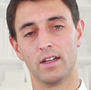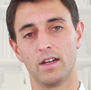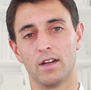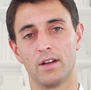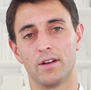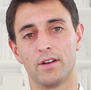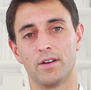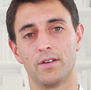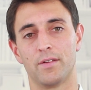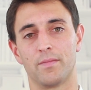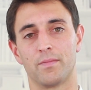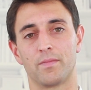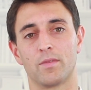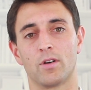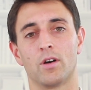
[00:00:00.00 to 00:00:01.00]

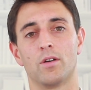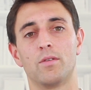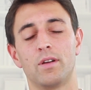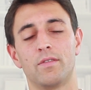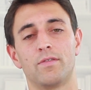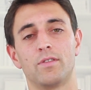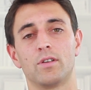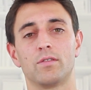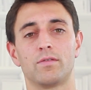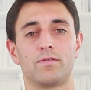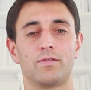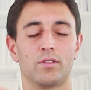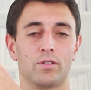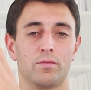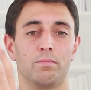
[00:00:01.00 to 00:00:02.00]
However,
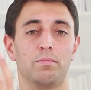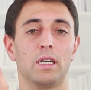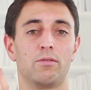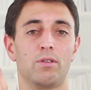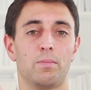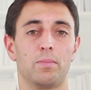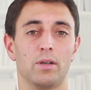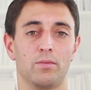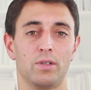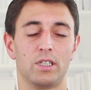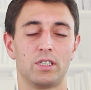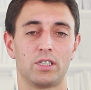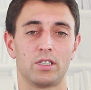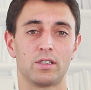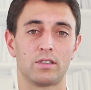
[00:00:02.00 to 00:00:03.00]
for big
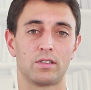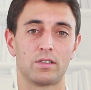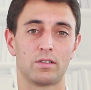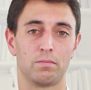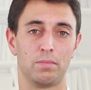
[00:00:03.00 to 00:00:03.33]
reparations,